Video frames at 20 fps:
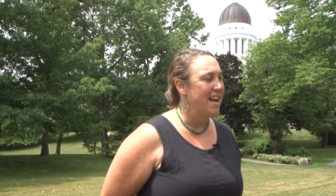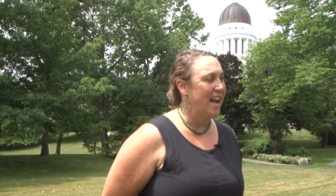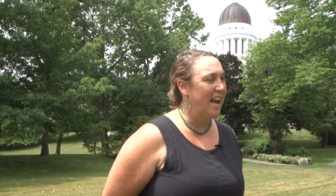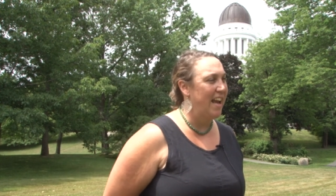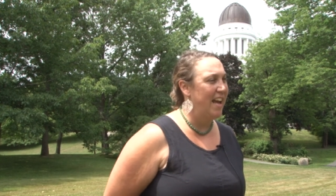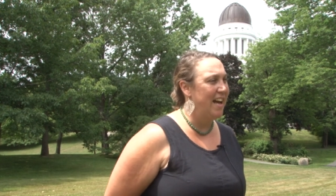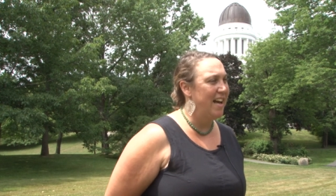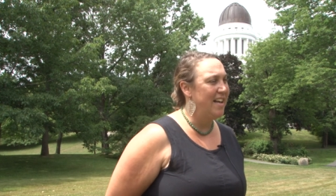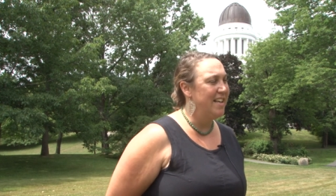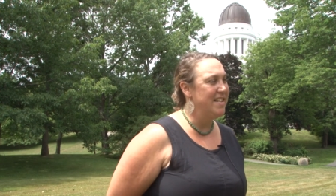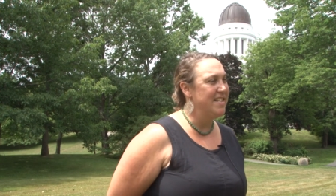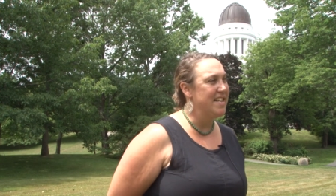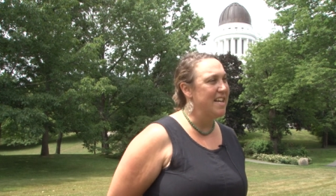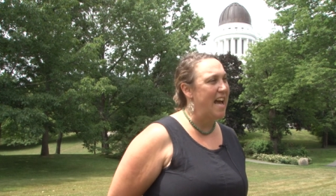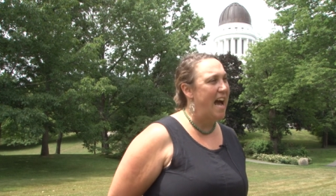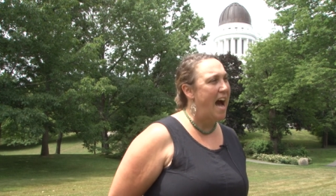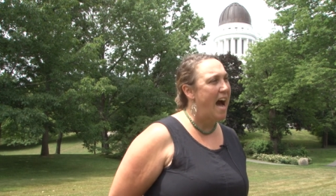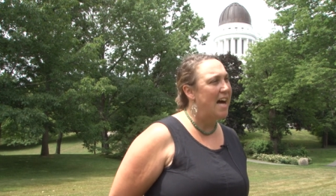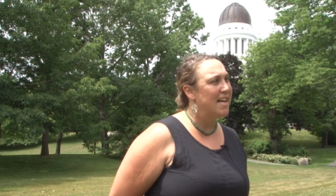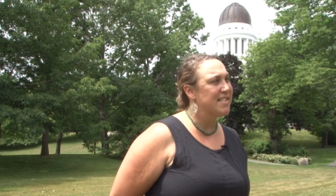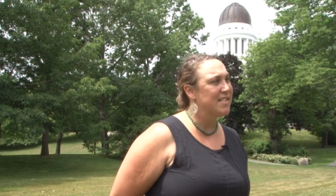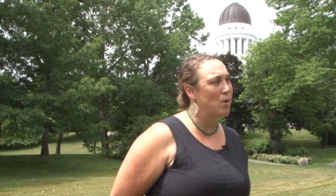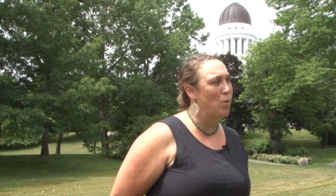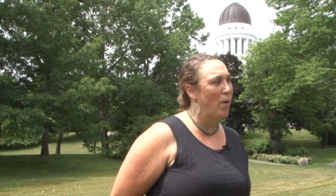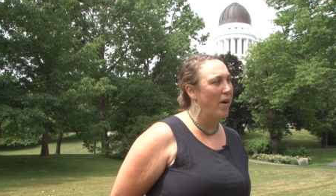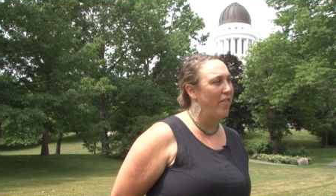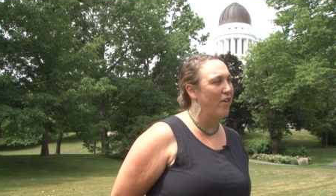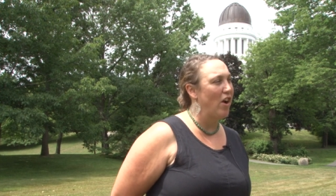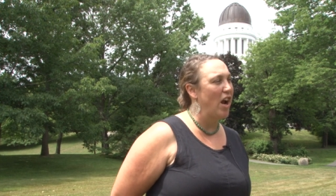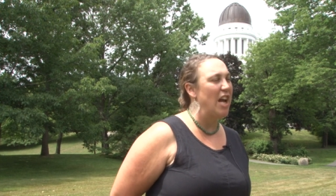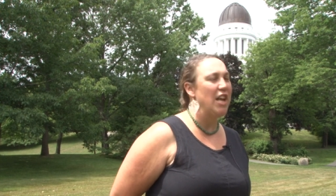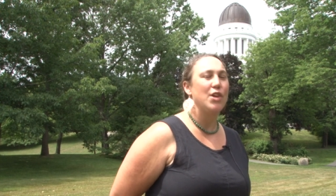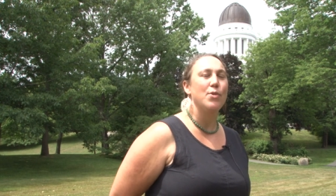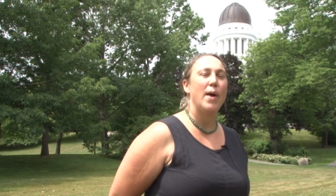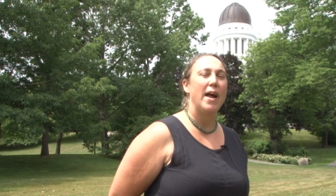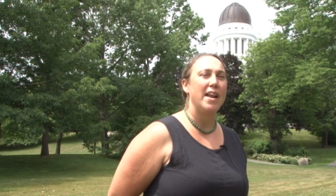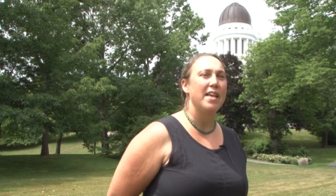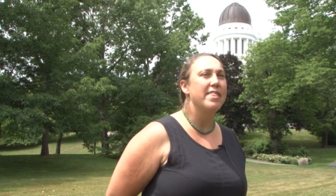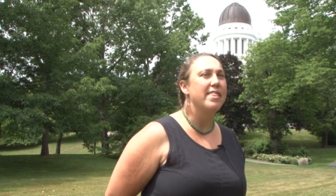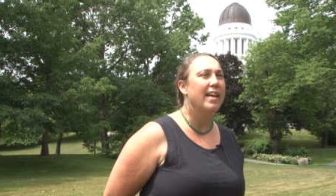and ask whether I knew
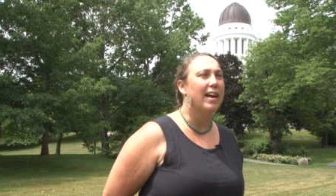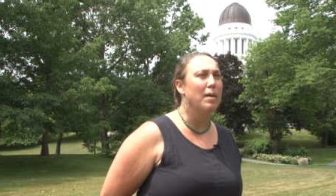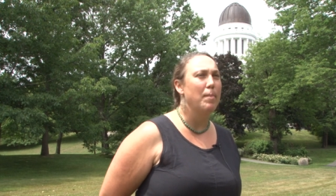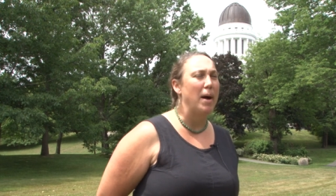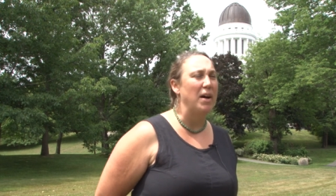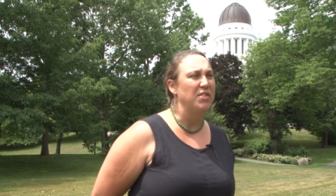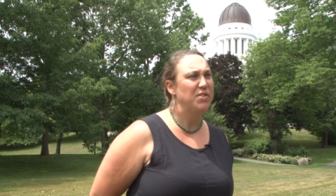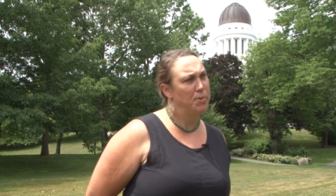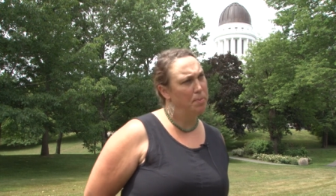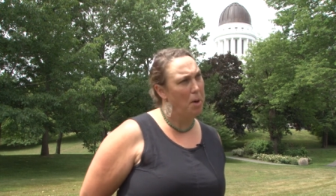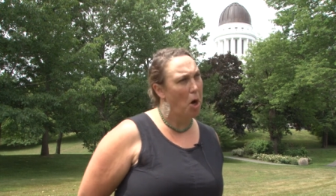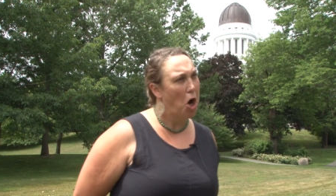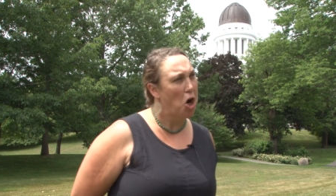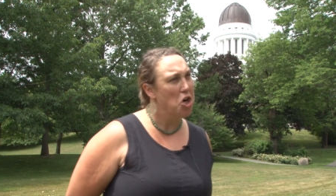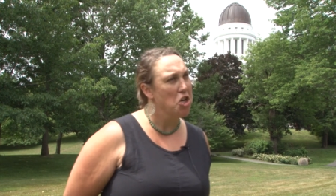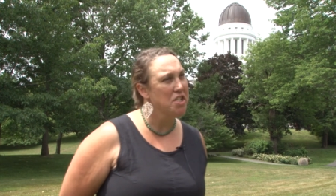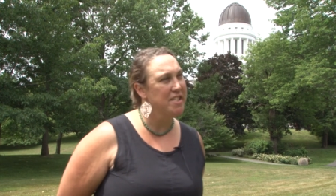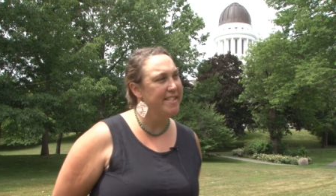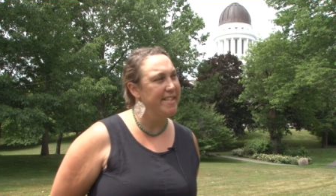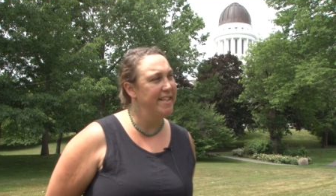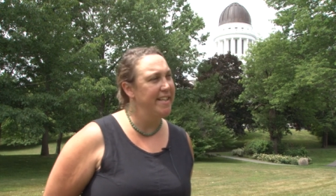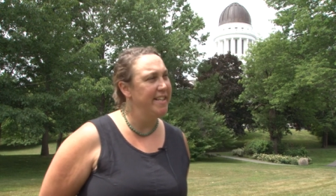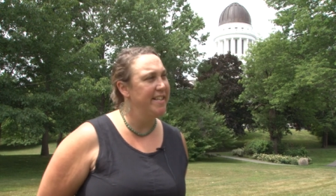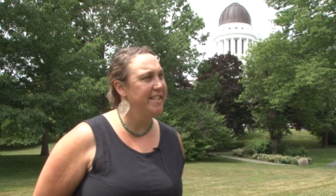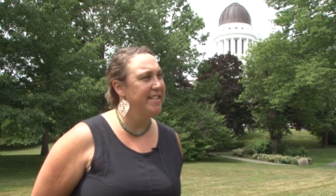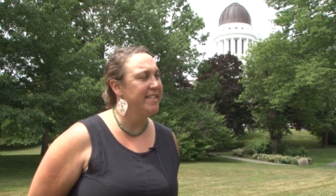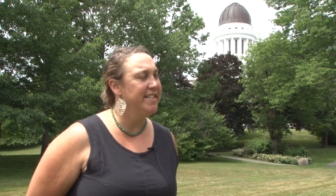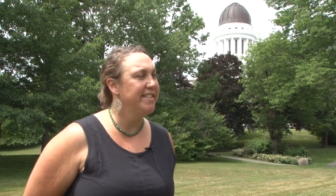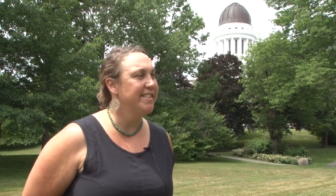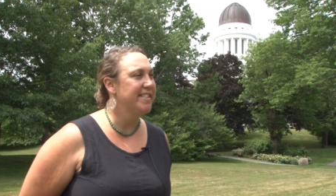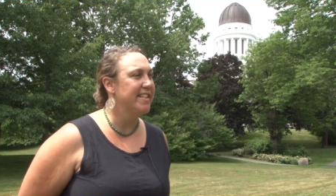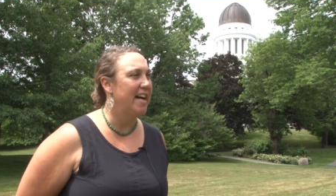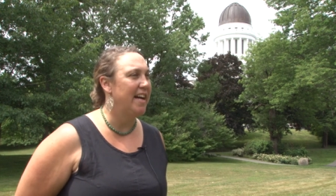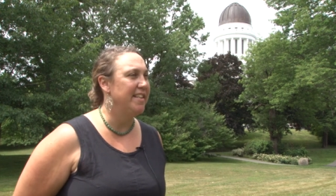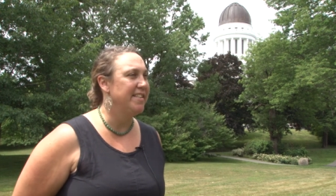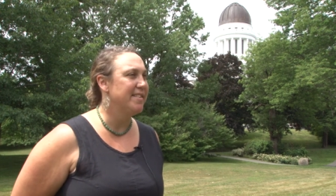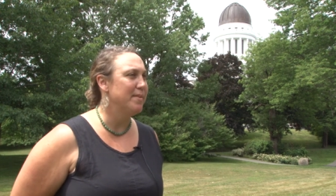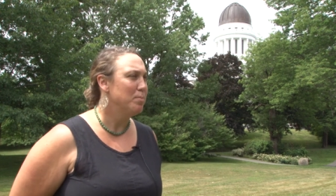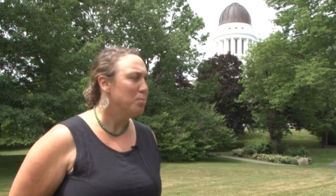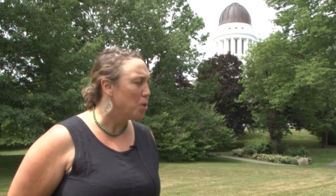anything about some arsons
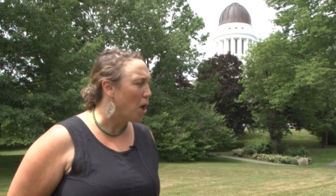and some